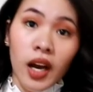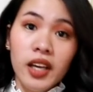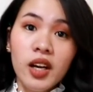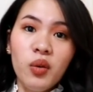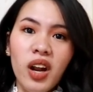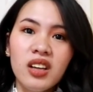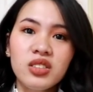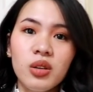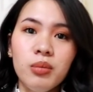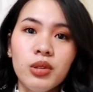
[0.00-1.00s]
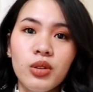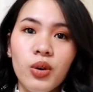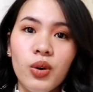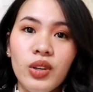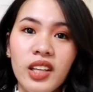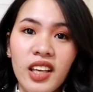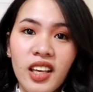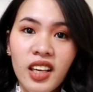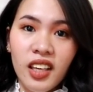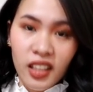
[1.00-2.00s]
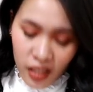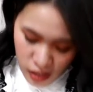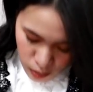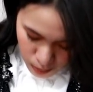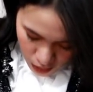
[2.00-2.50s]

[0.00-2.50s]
Ay, ganun wala siyang butones.